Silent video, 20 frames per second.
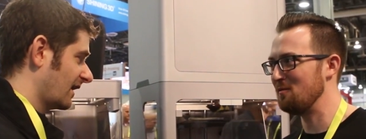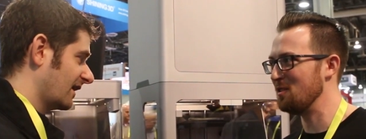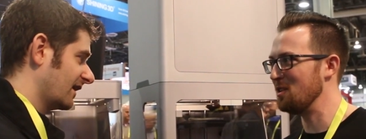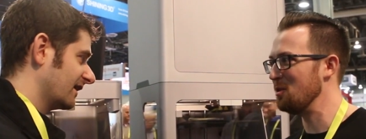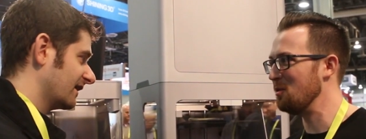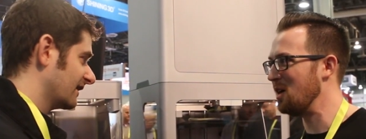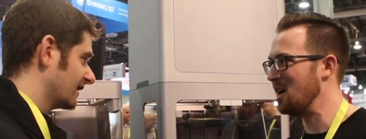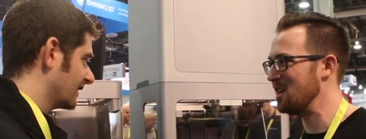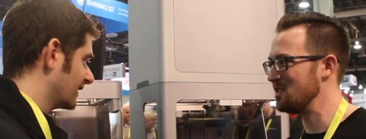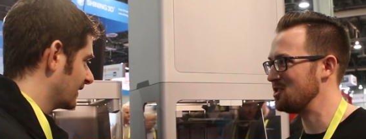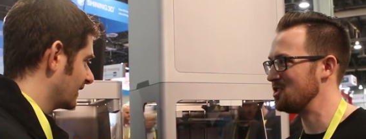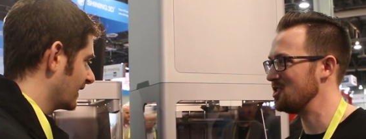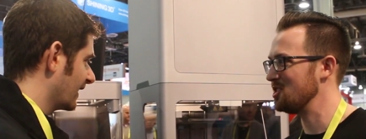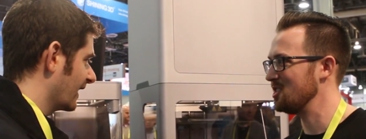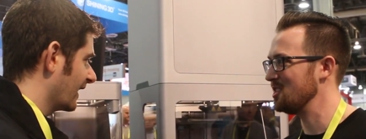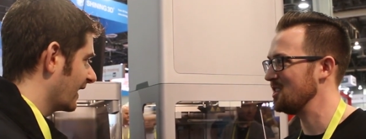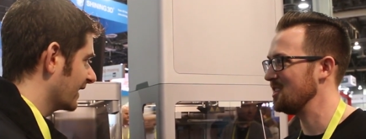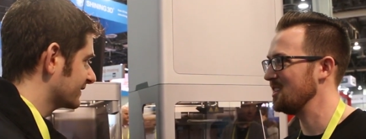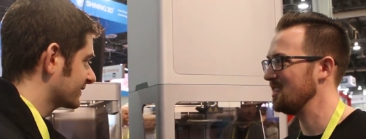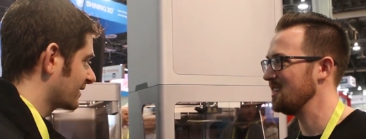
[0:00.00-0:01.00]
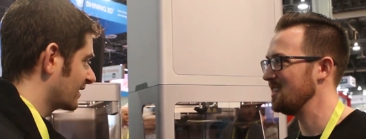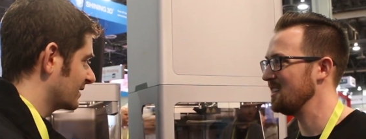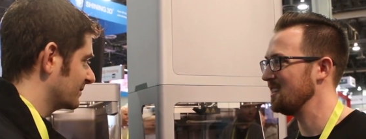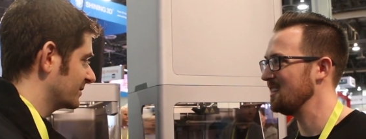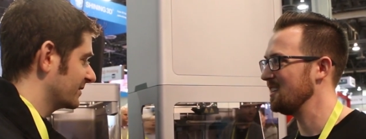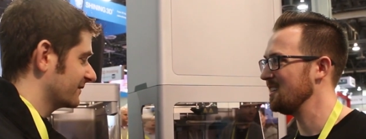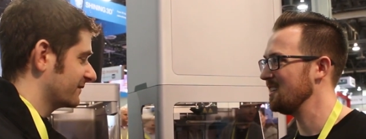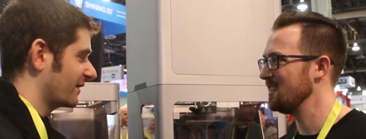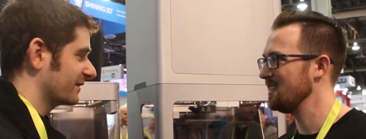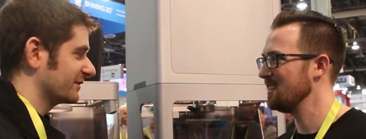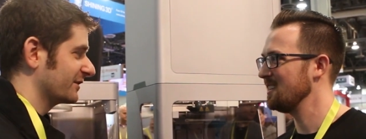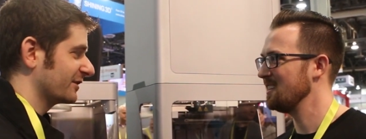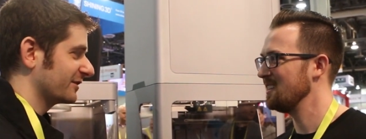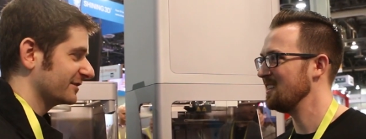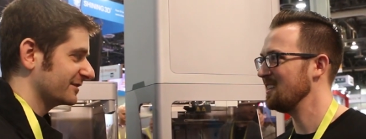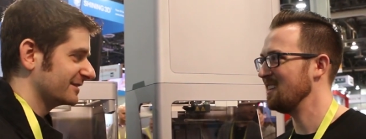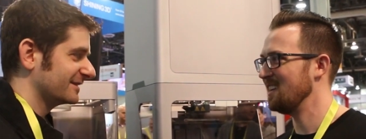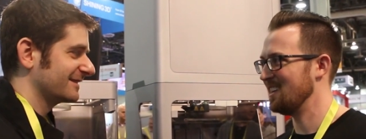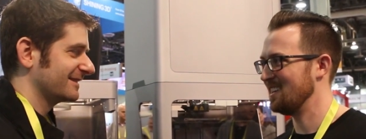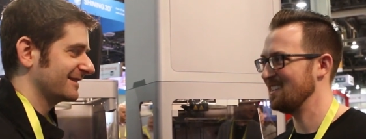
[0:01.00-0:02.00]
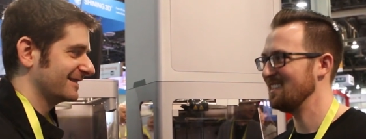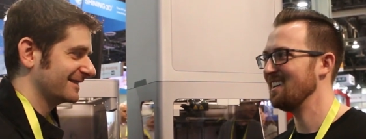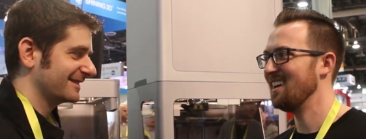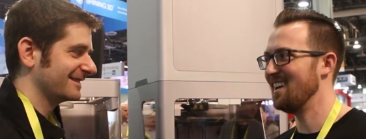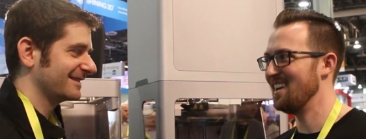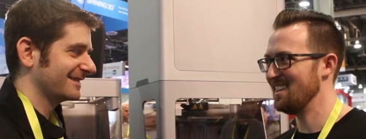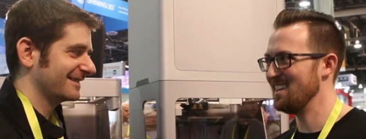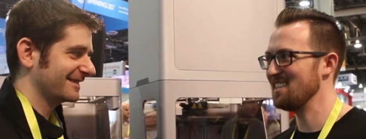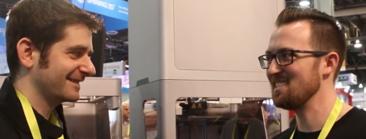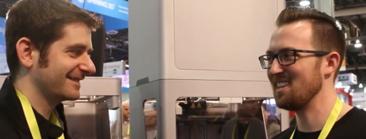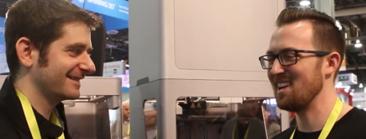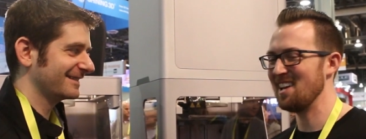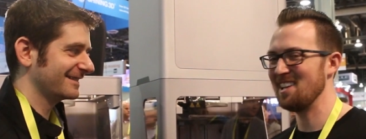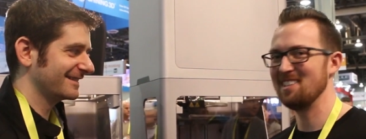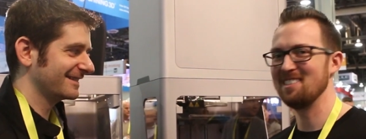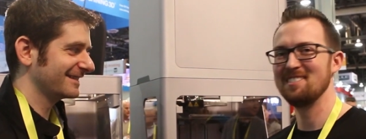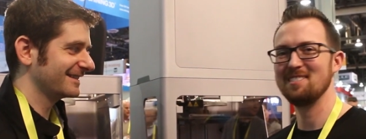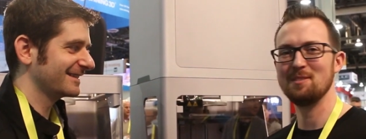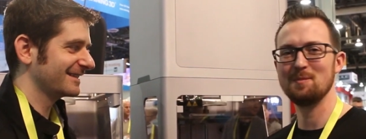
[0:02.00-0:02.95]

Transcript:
Speaker 1: fun to watch.
Speaker 2: It's going to be a fun year. Yeah. All right, thanks again.